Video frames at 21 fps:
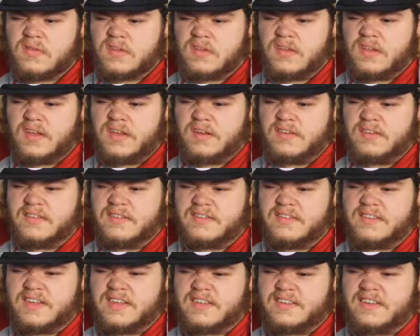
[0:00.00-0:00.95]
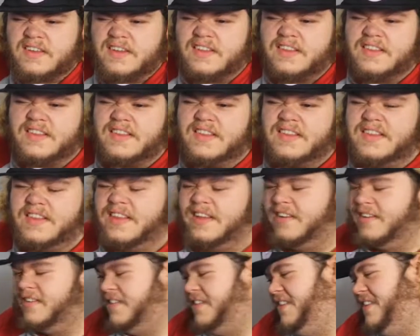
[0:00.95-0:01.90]
Leo and Stitch, like
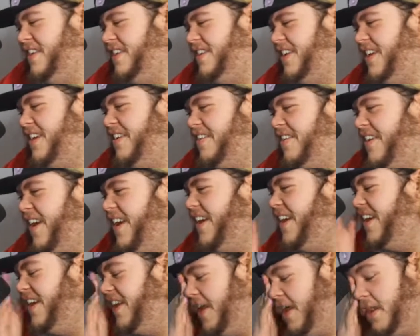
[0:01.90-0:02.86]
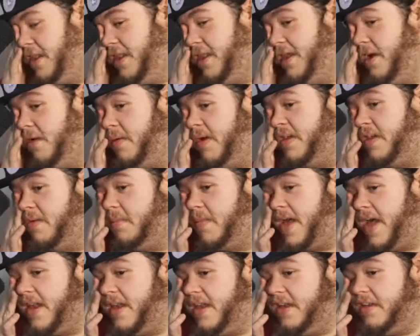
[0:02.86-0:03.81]
Lilo and Stitch, I know, right? Leo went to
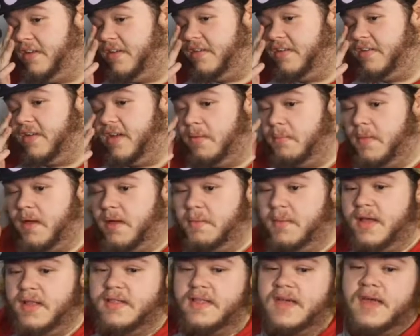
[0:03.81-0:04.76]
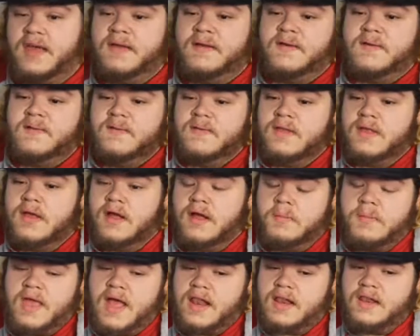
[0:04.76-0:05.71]
bed. He just made that. I
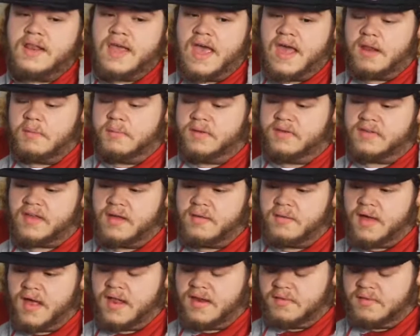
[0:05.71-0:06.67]
didn't add it because I didn't